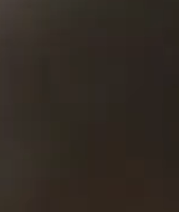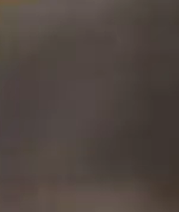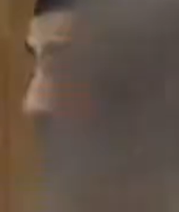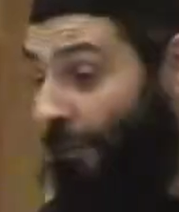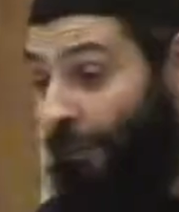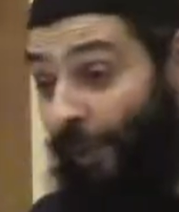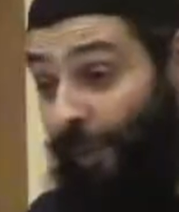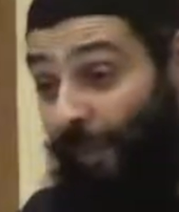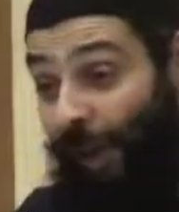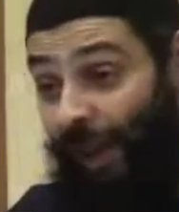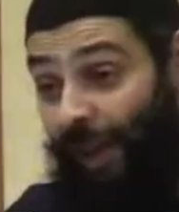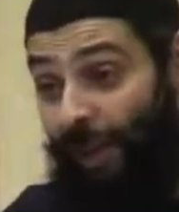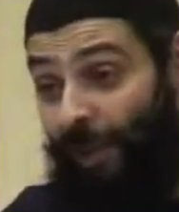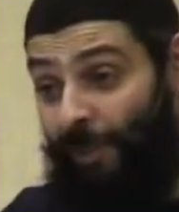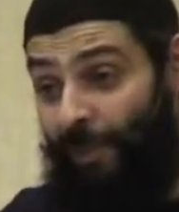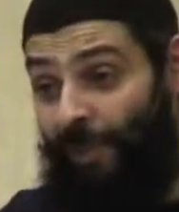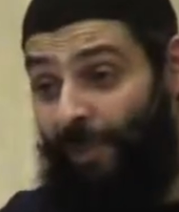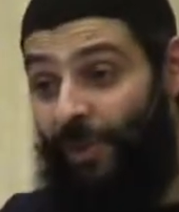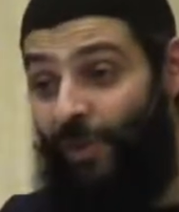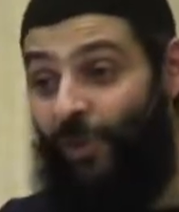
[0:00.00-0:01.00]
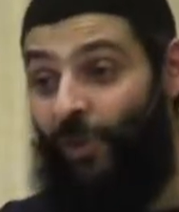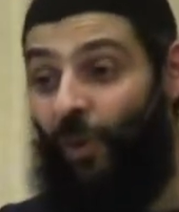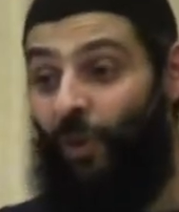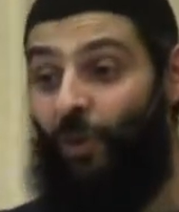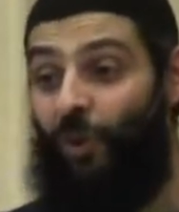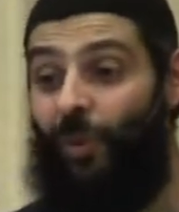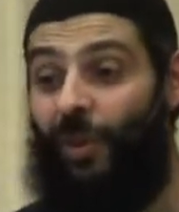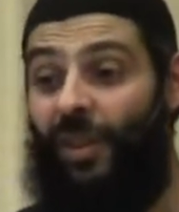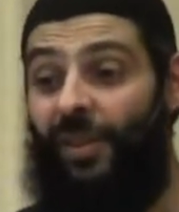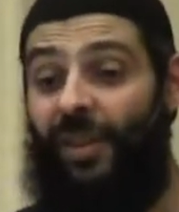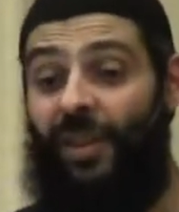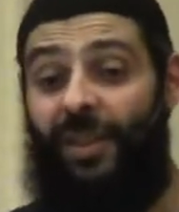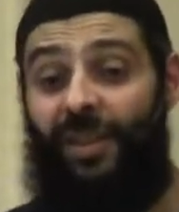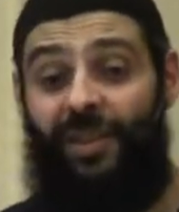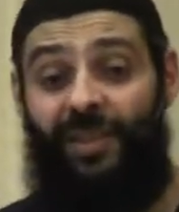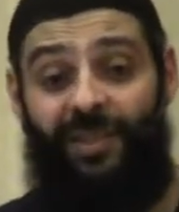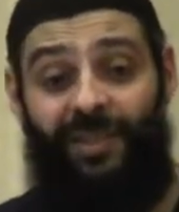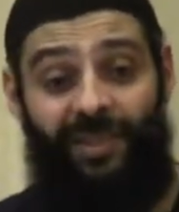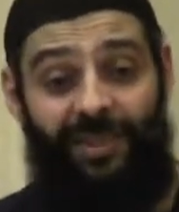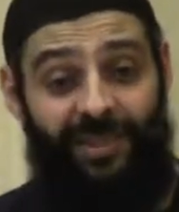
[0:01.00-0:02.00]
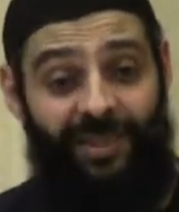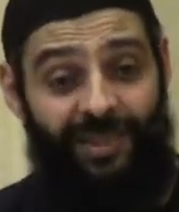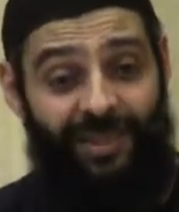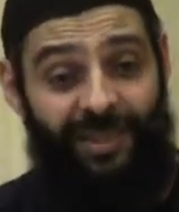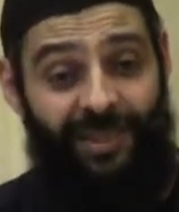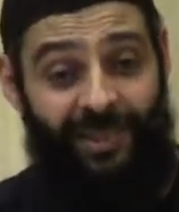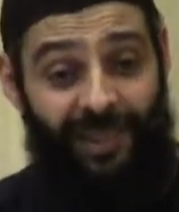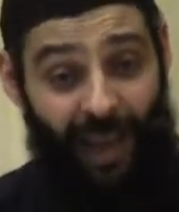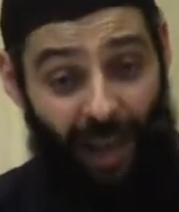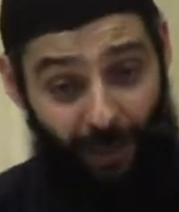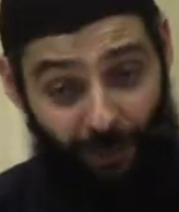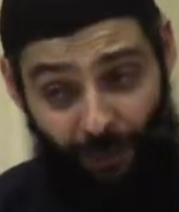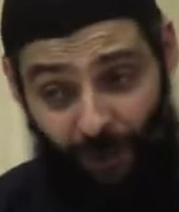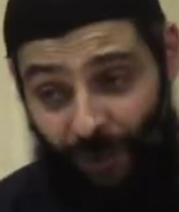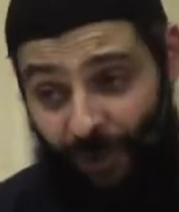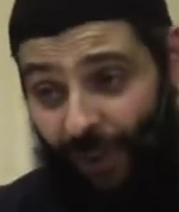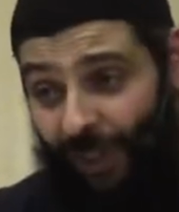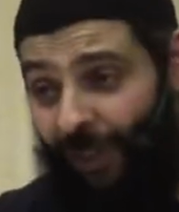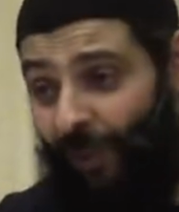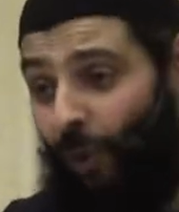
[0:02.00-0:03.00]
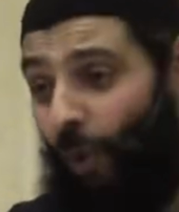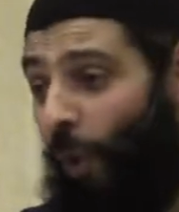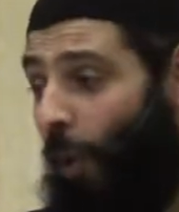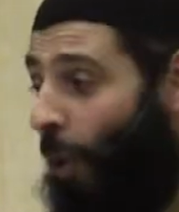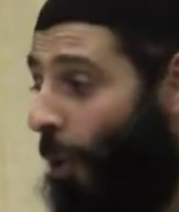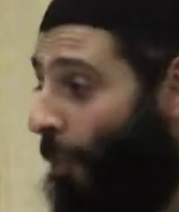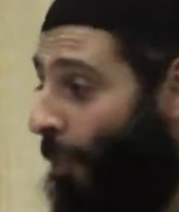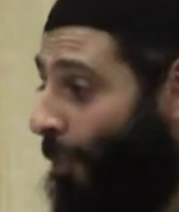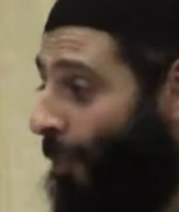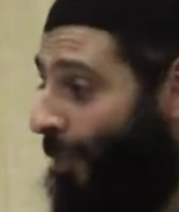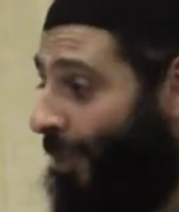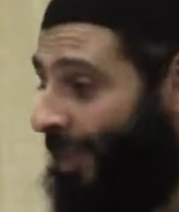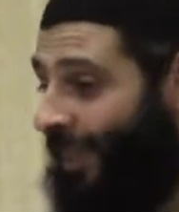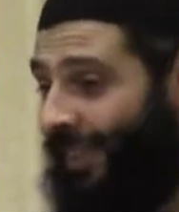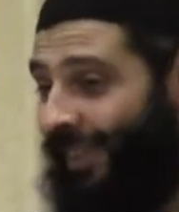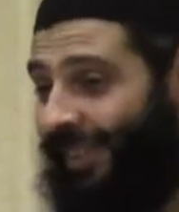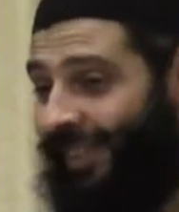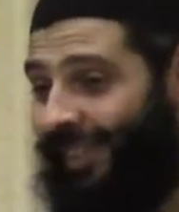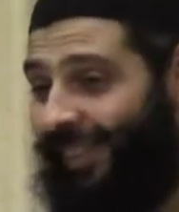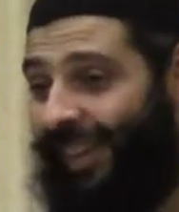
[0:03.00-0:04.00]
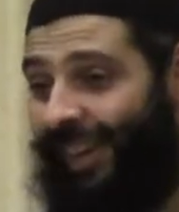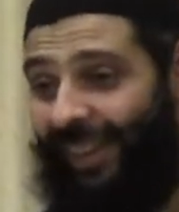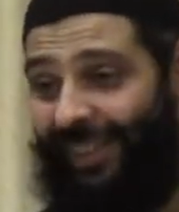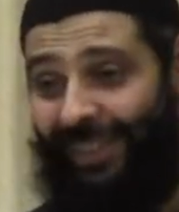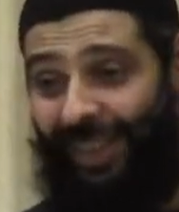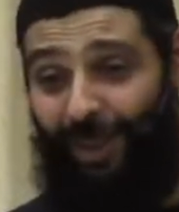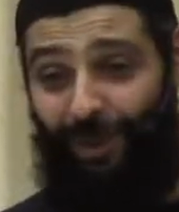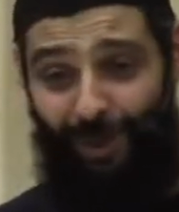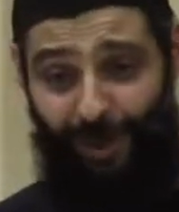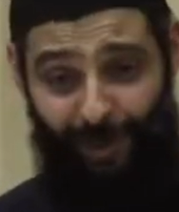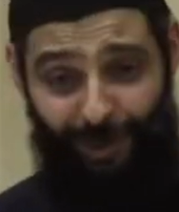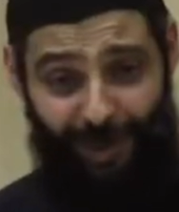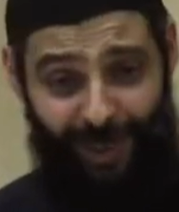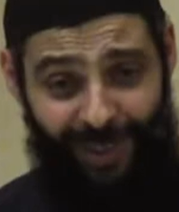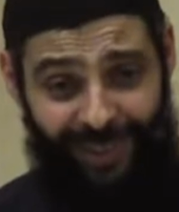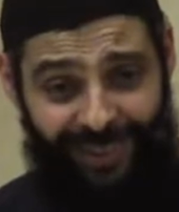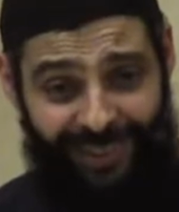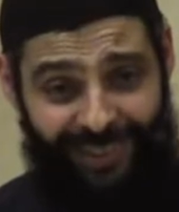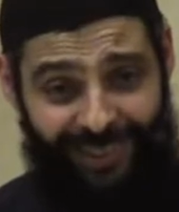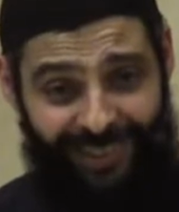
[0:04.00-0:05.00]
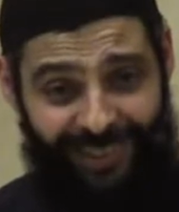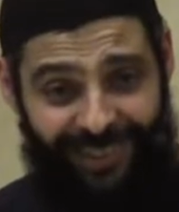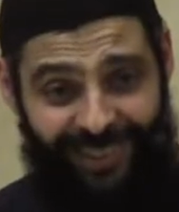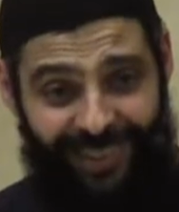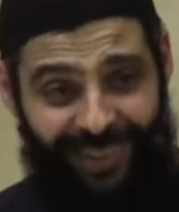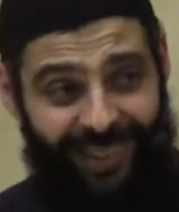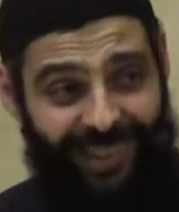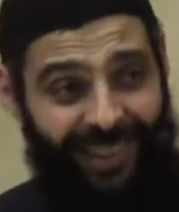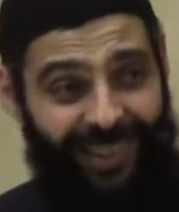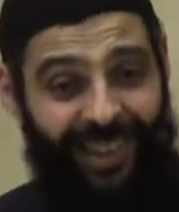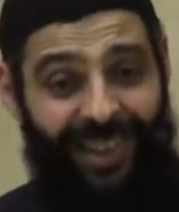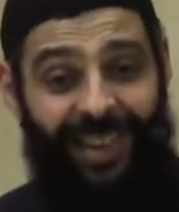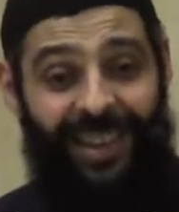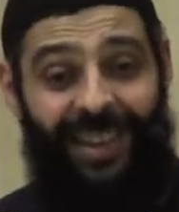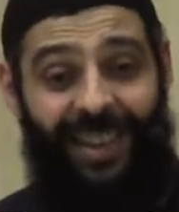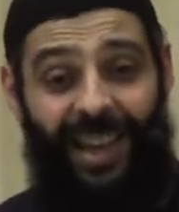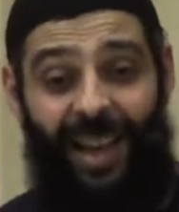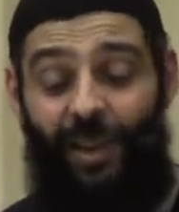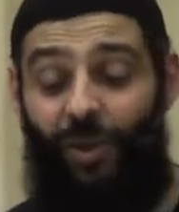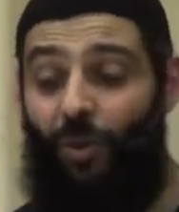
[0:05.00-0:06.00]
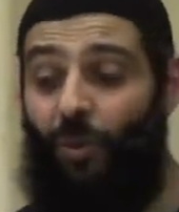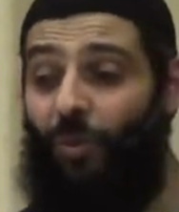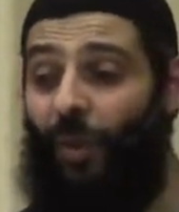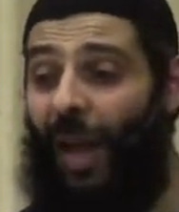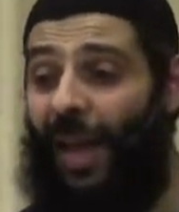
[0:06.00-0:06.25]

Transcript: After Maghrib, start doing dhikr. After dhikr, go home. Can I tell you something? Can you